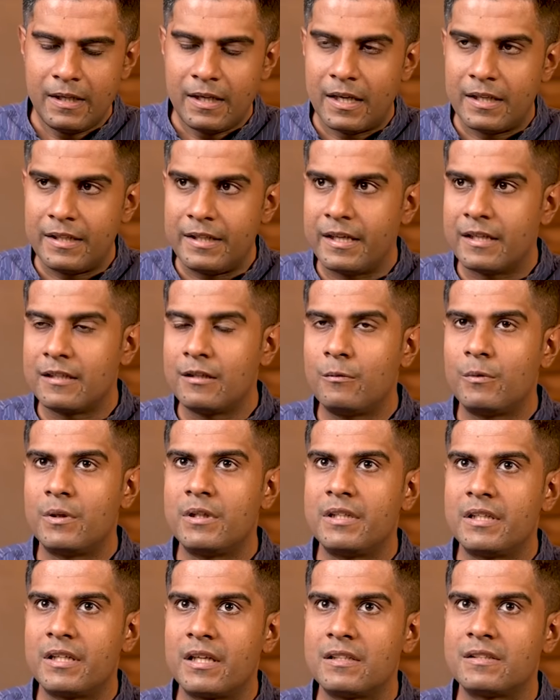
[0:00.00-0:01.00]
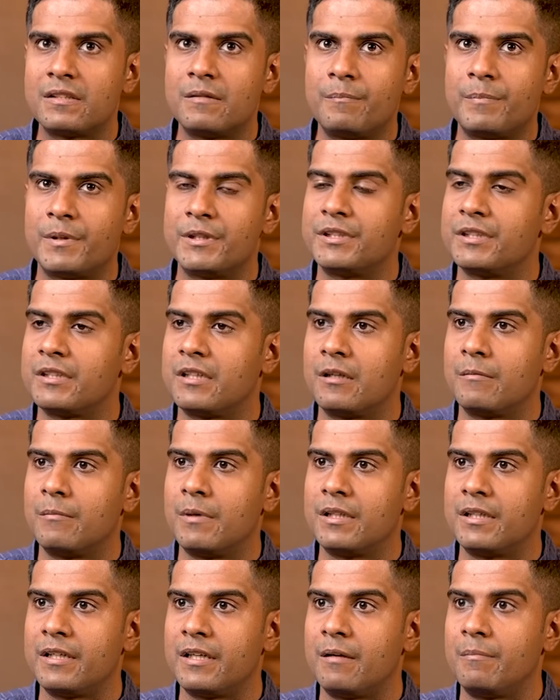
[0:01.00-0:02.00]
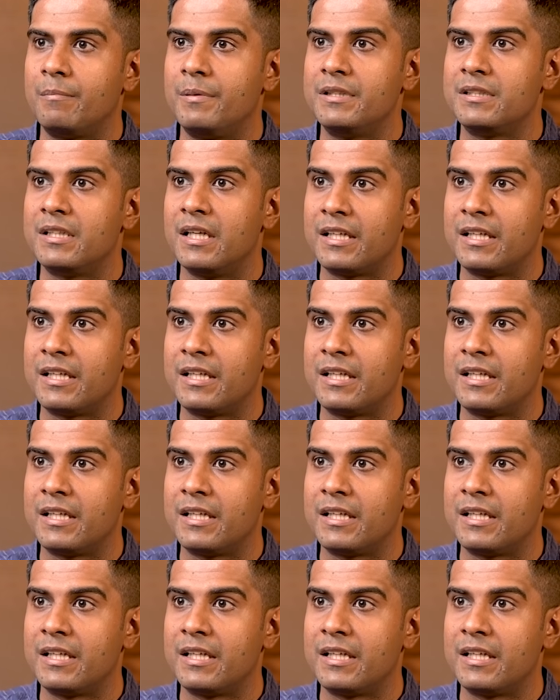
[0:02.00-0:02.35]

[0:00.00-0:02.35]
And the other one, there are some panchakarma therapies